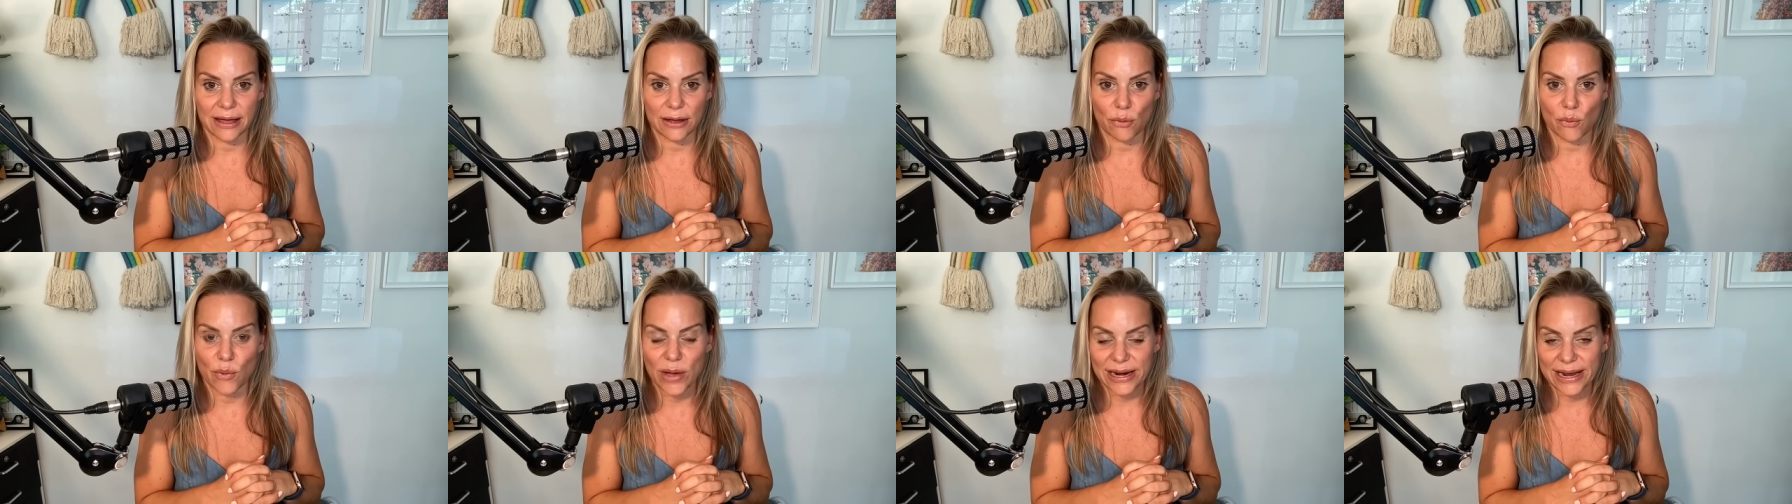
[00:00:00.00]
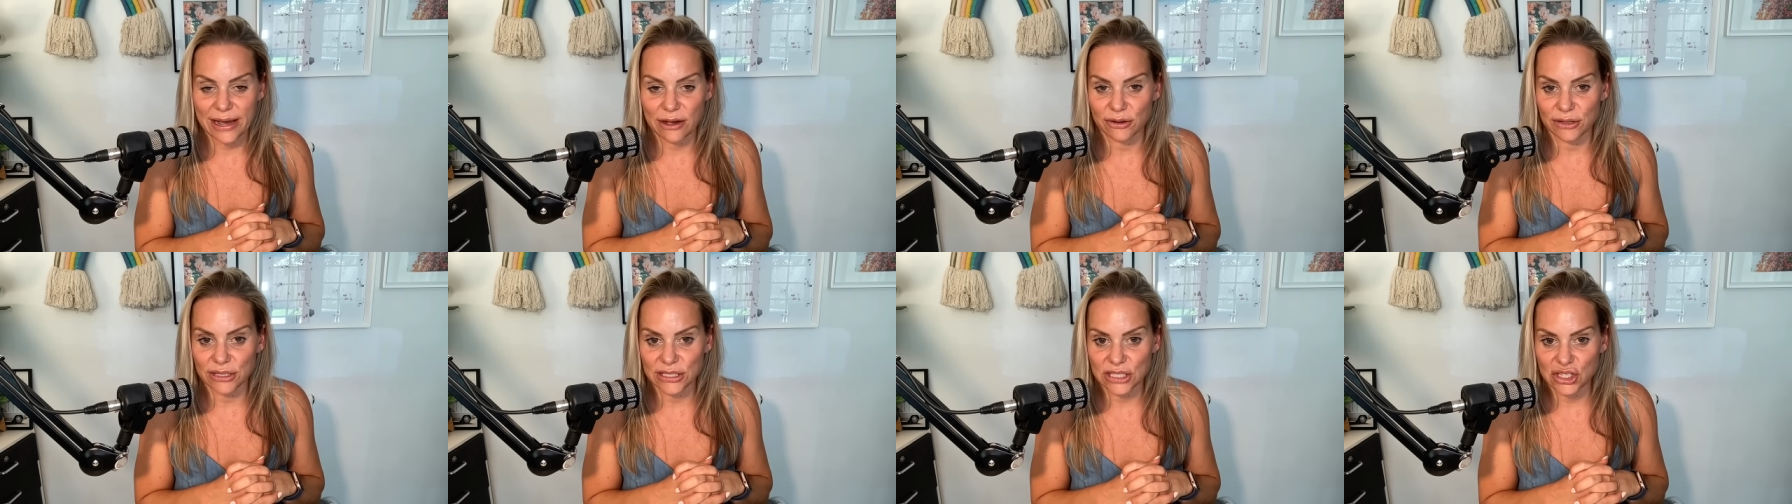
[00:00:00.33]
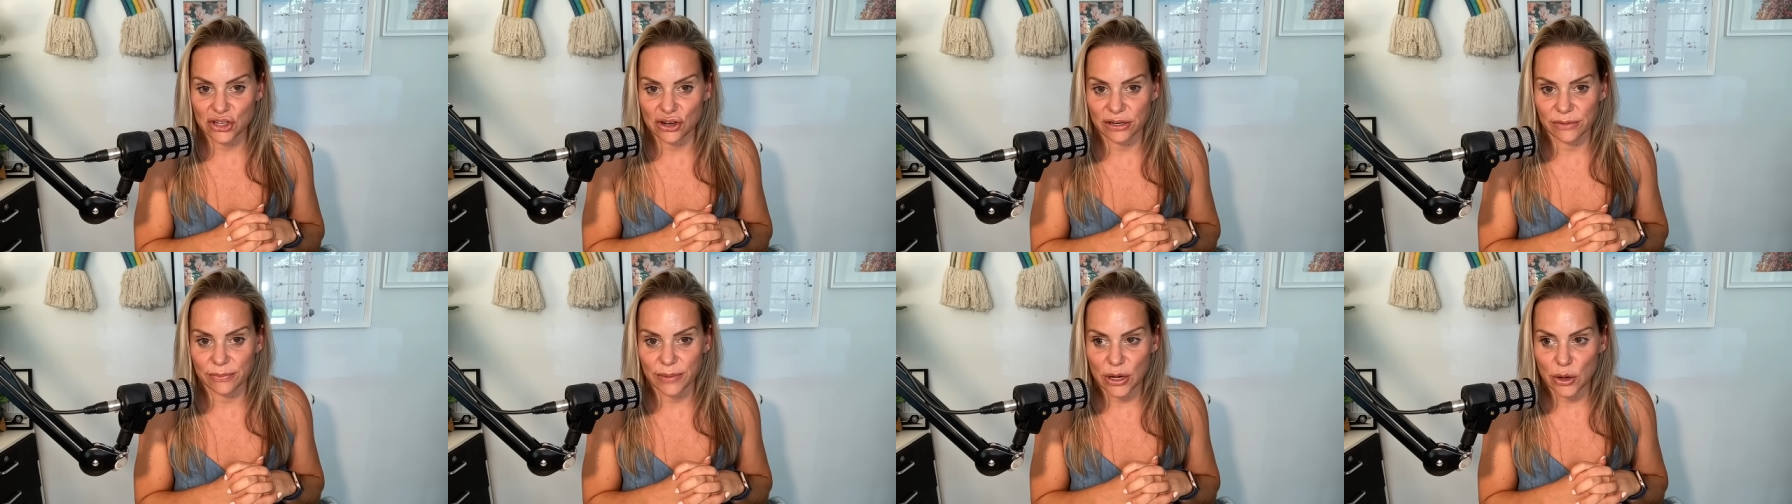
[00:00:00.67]
went out and
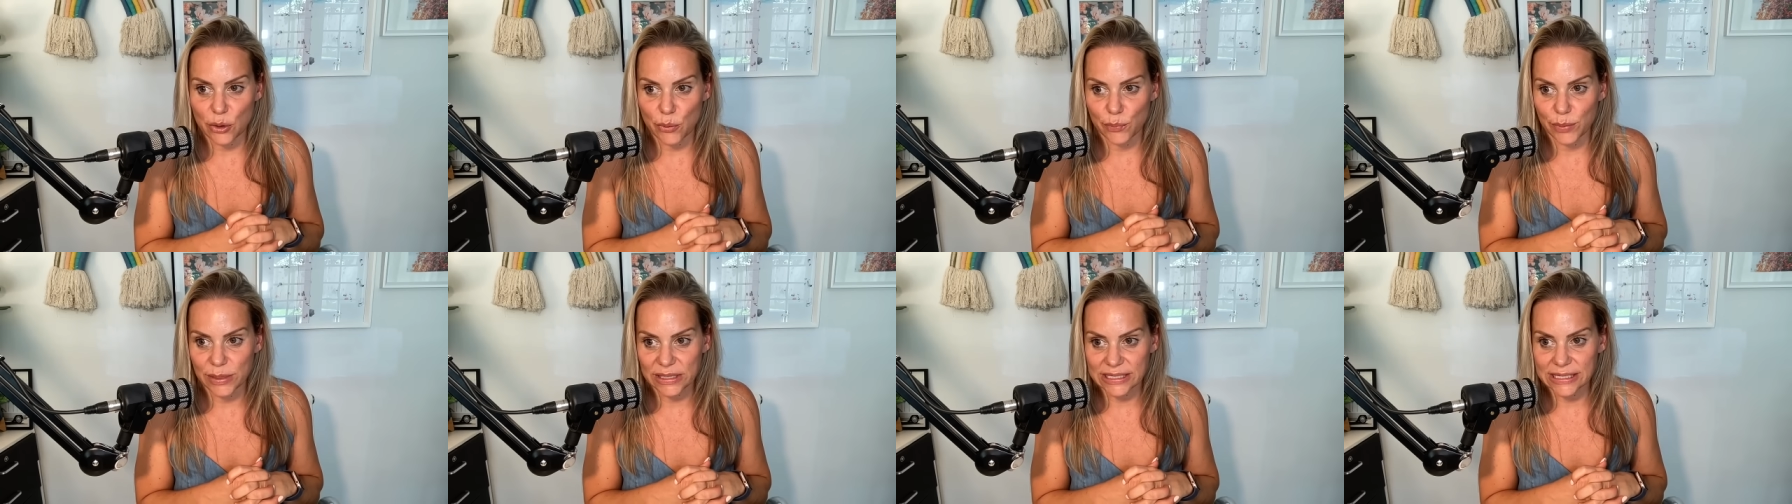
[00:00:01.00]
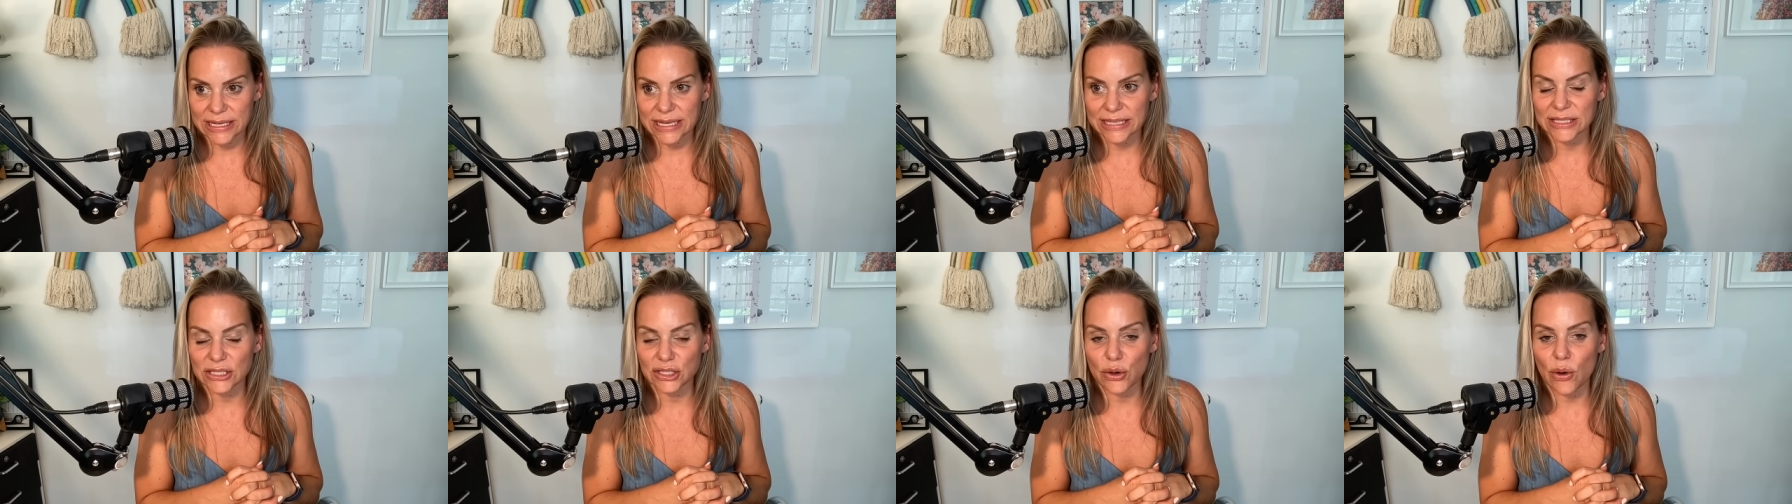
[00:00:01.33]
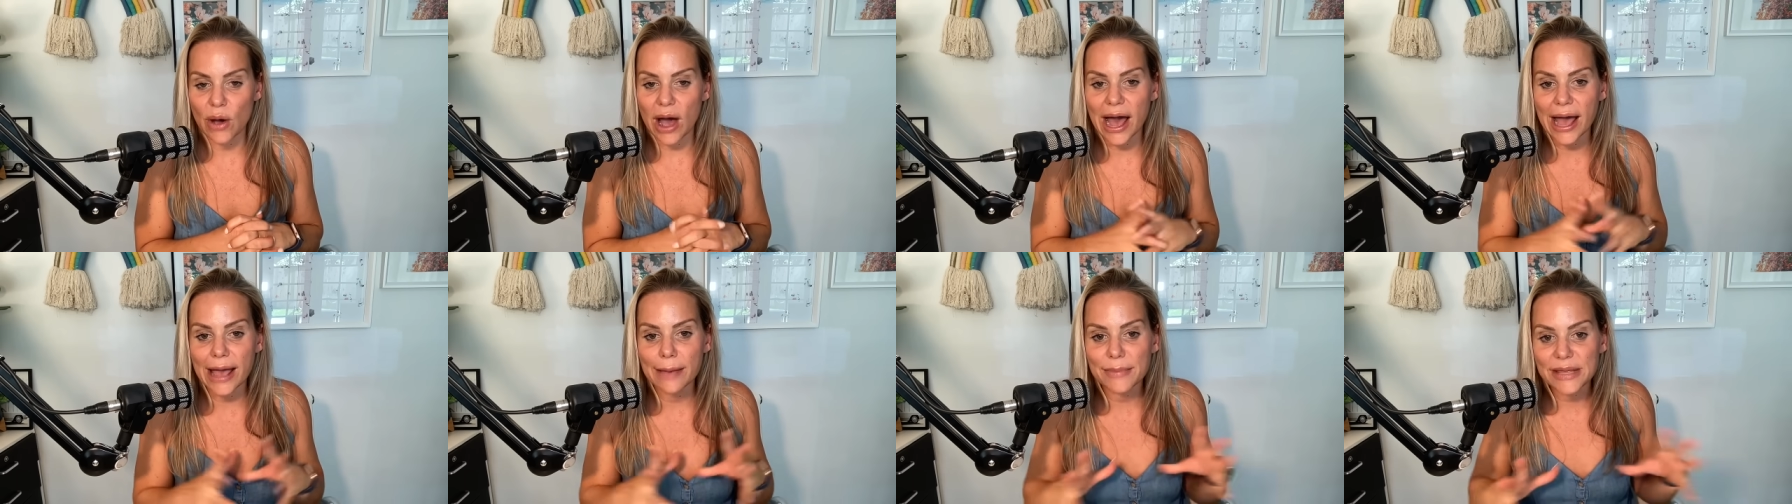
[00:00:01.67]
started my own business. So
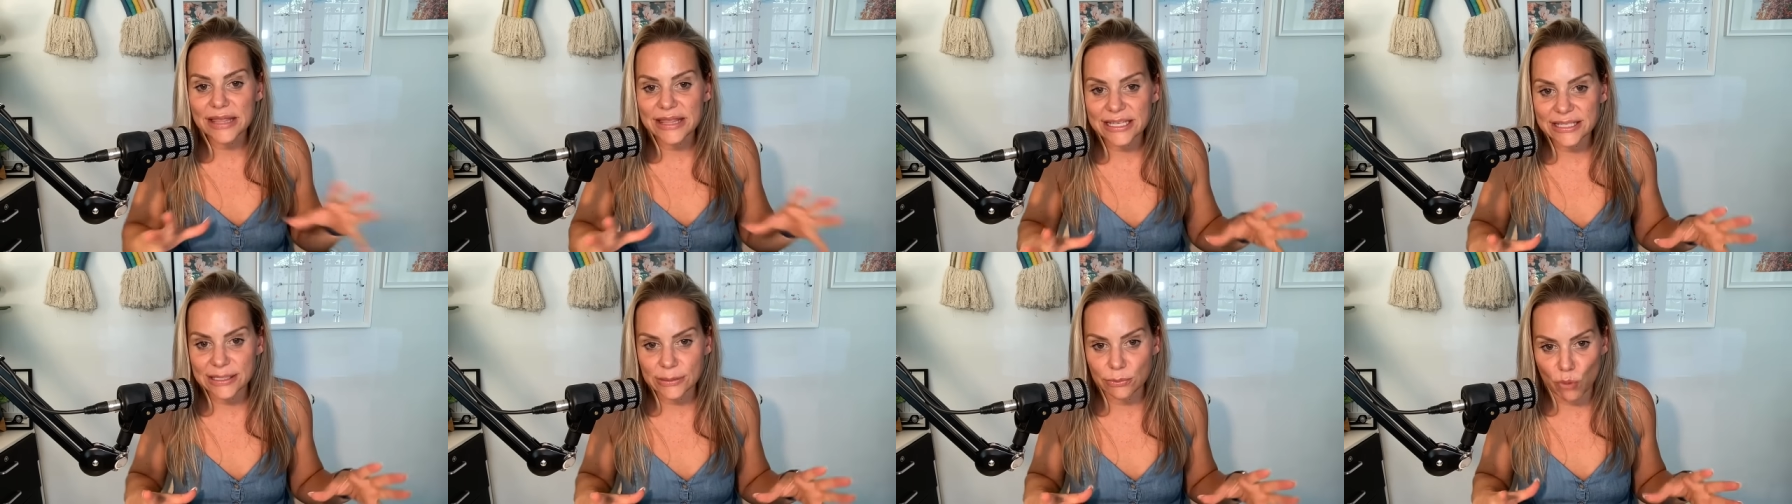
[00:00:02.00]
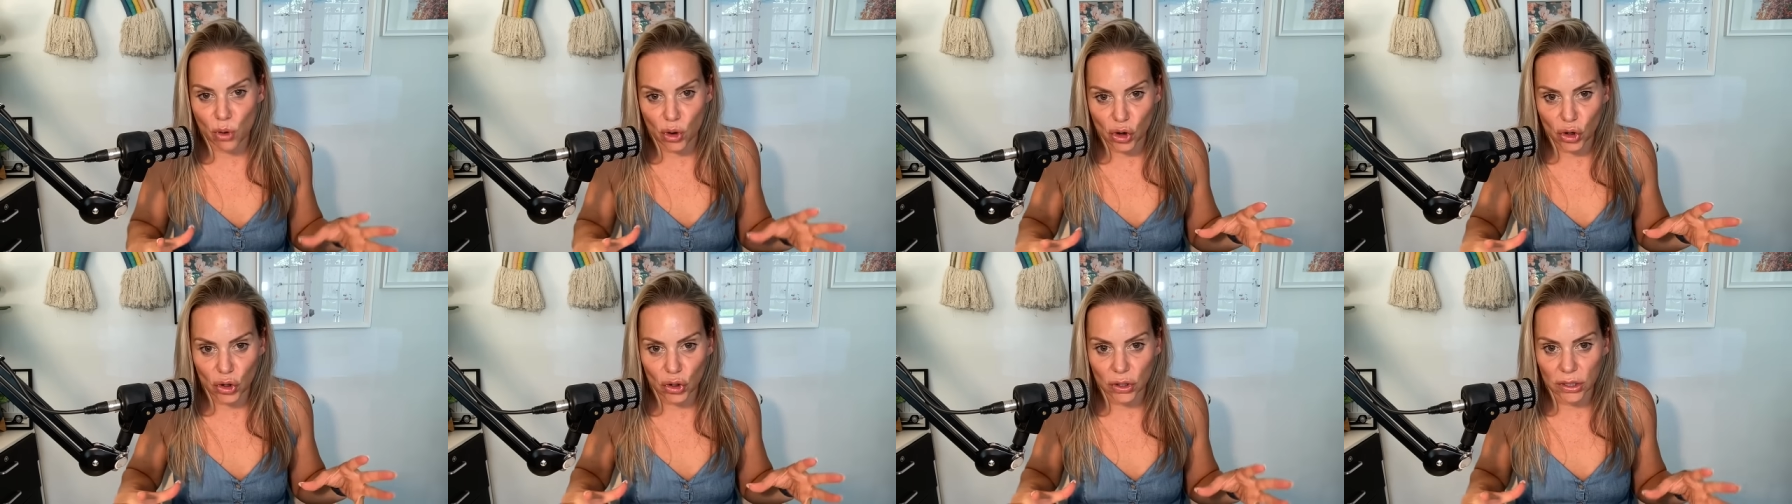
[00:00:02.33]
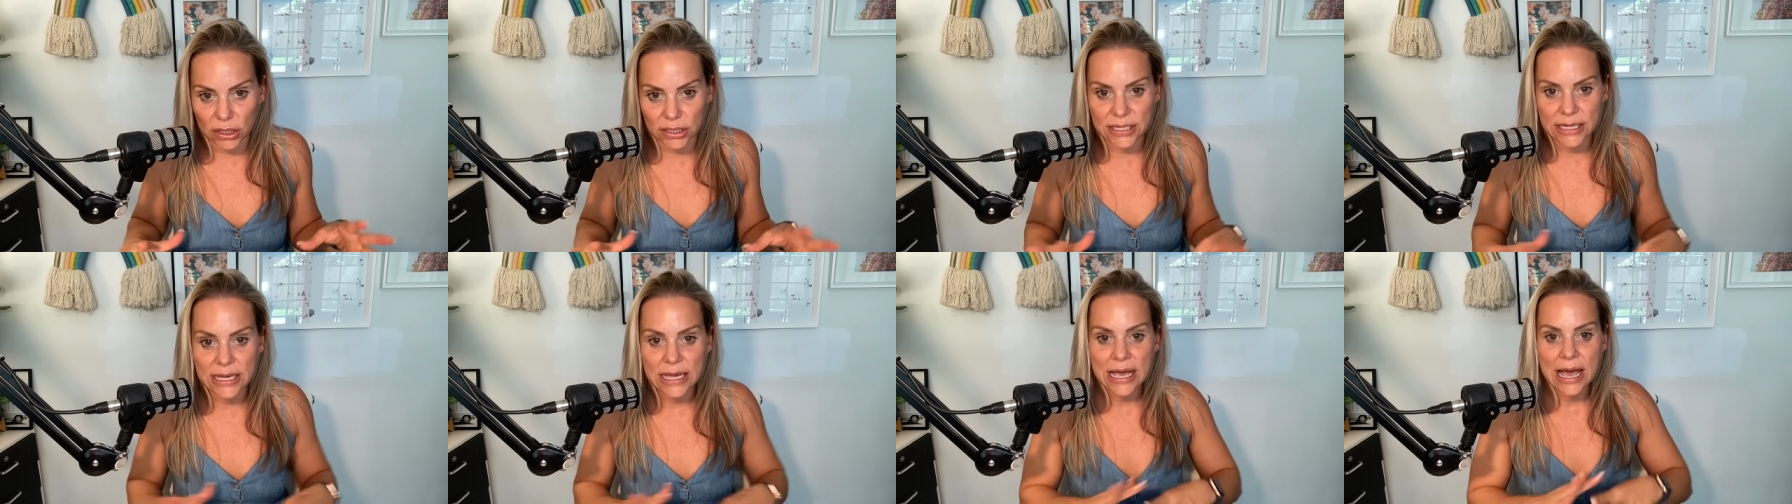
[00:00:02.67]
I'm in this
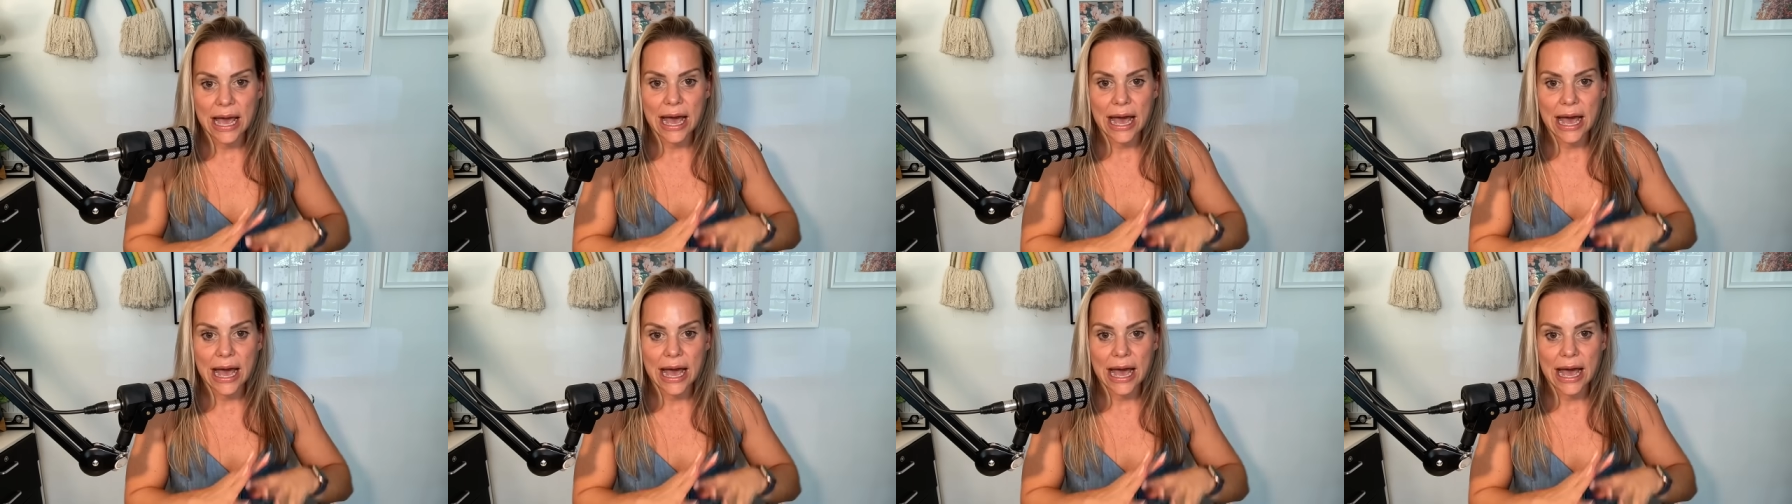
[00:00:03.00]
world.